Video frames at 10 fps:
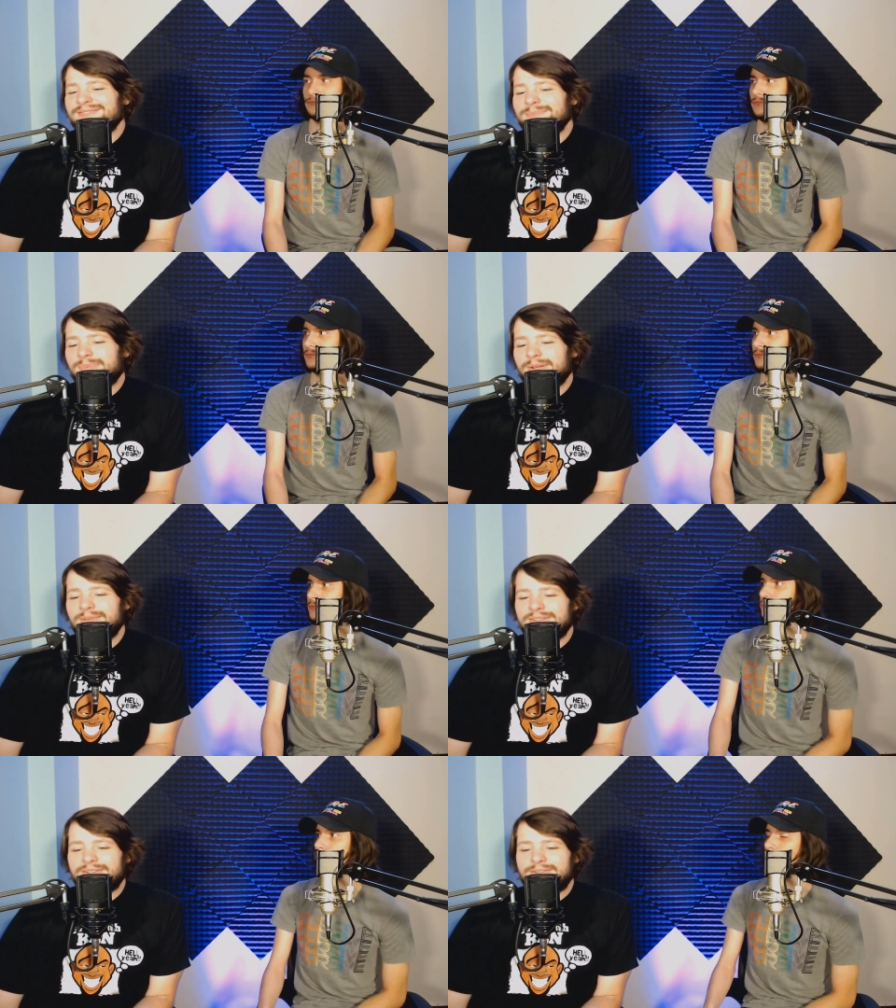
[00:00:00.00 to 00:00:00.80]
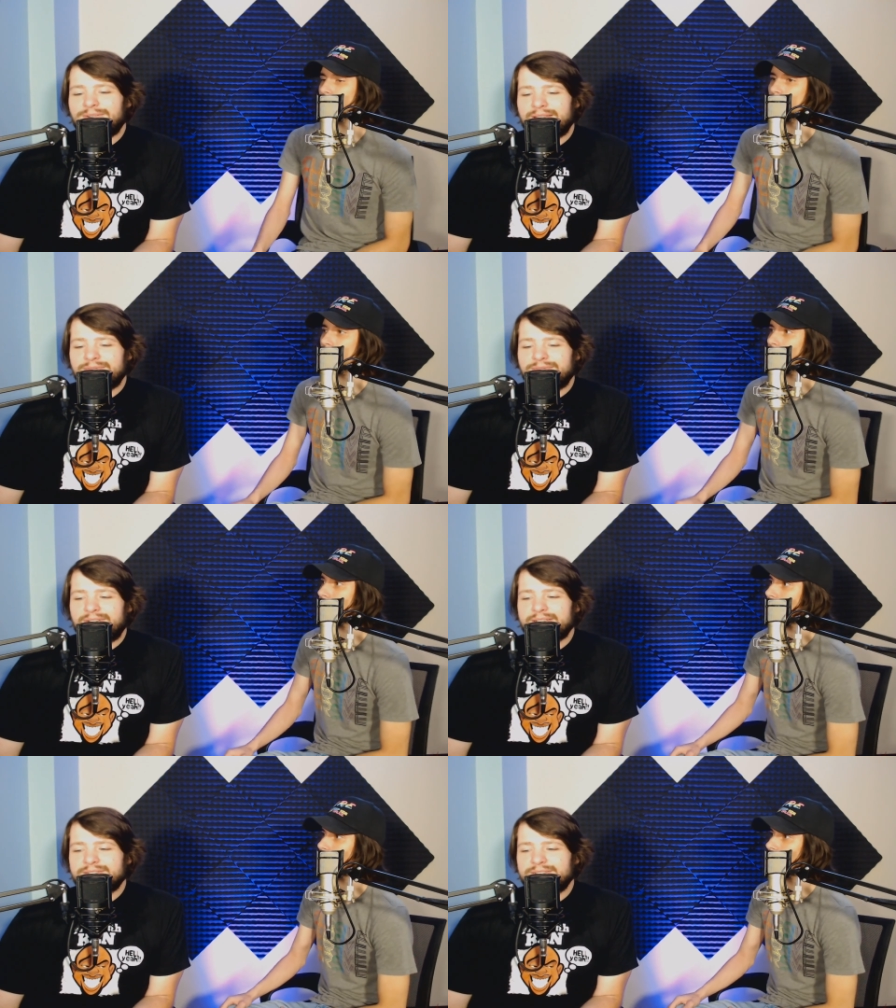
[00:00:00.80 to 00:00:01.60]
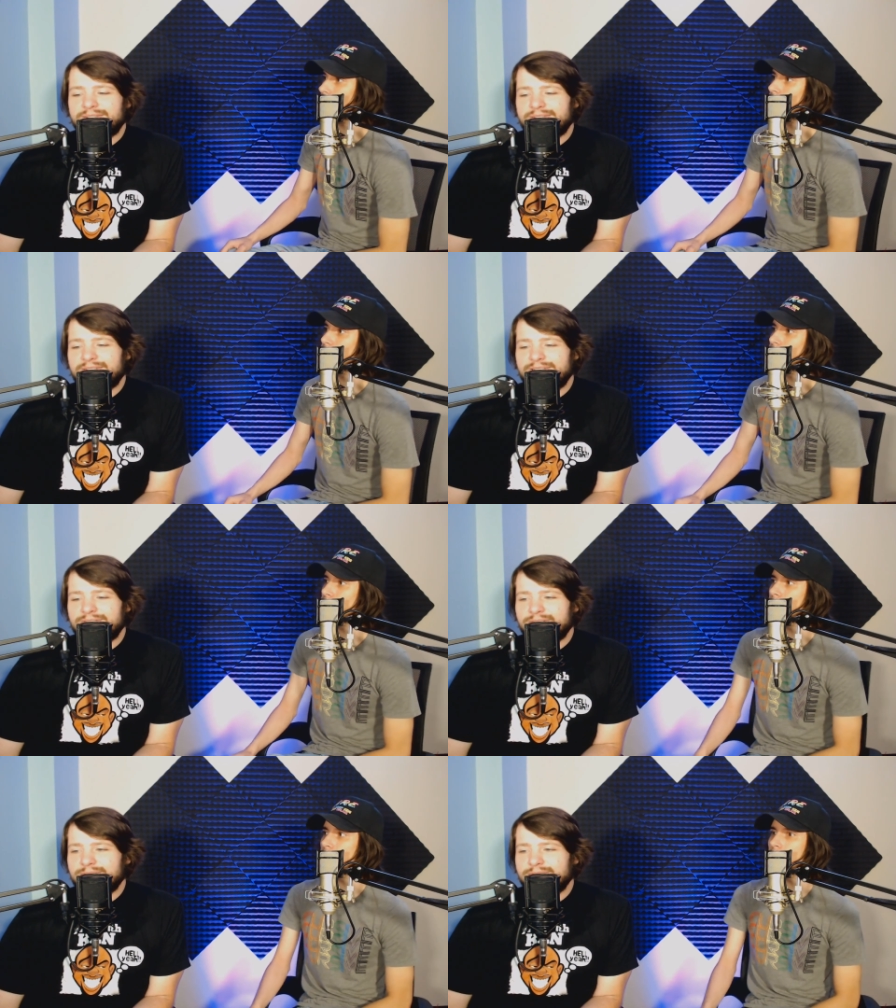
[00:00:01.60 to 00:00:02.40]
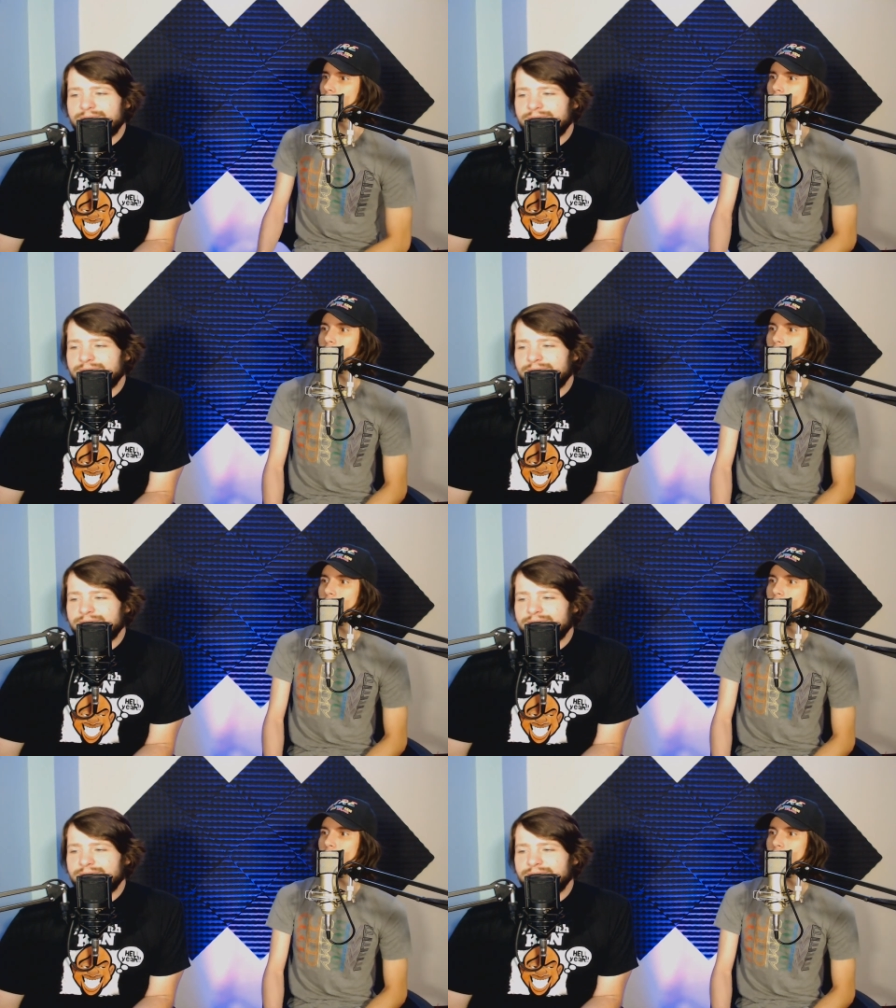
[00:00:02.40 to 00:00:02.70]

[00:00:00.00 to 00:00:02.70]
Probably could have ran faster than he drove.